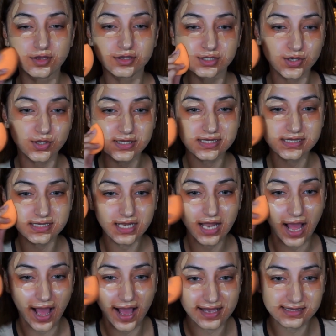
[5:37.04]
So it still
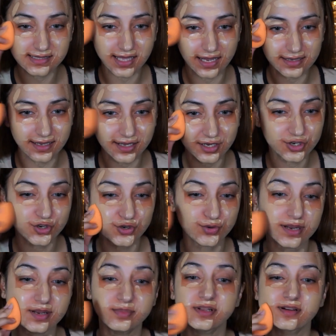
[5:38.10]
has that
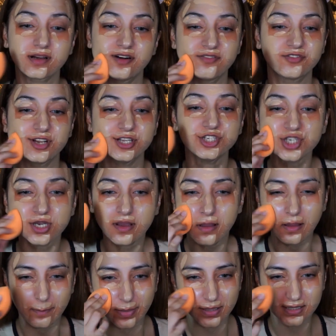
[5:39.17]
incredible coverage,
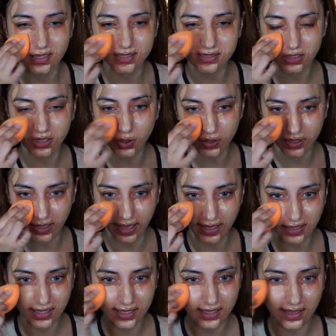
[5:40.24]
but it doesn't look
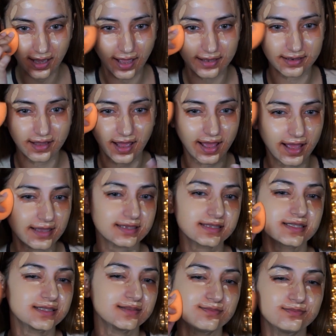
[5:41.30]
cakey and
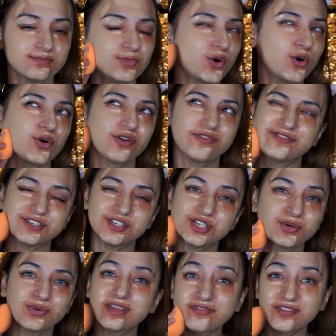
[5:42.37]
has more of a
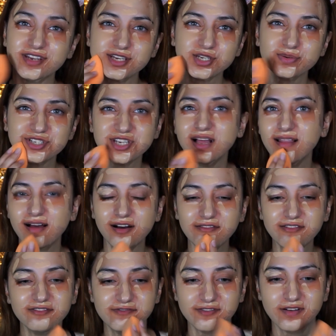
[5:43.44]
dewy finish, which I
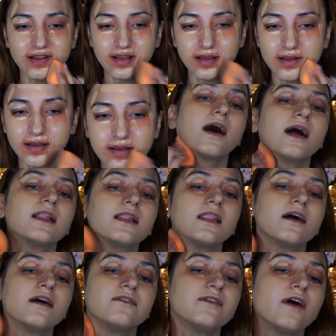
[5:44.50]
love. I
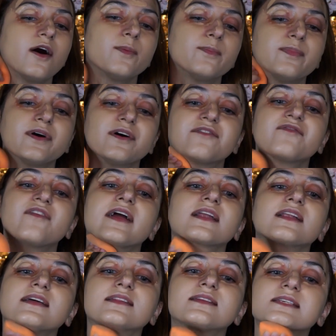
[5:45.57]
love how
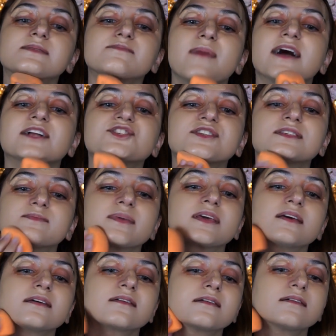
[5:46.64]
perfectly this matches
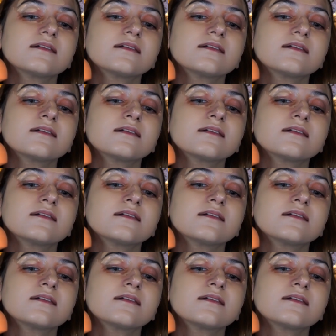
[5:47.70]
me.